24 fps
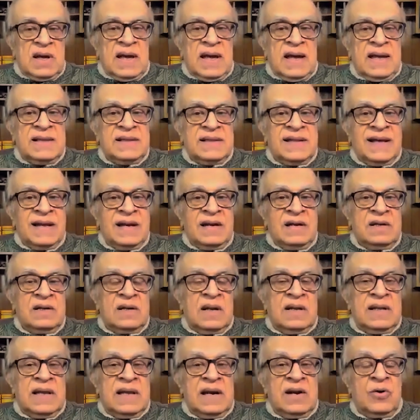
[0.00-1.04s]
And then
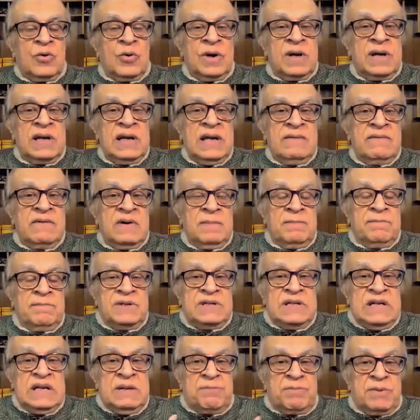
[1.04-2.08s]
going even
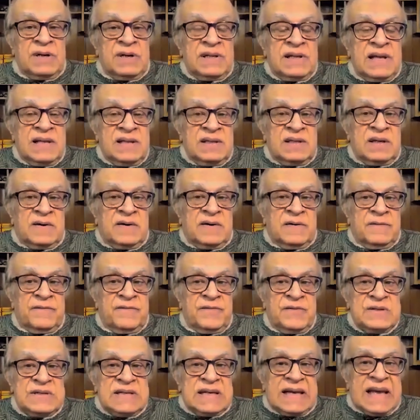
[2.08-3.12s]
deeper than the
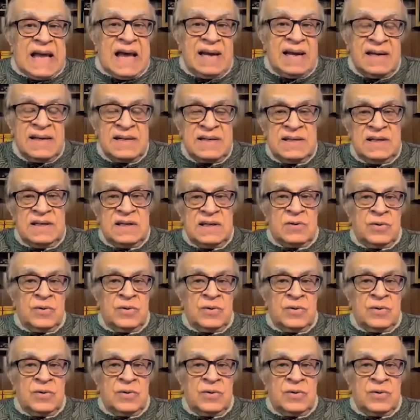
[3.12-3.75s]
physicality,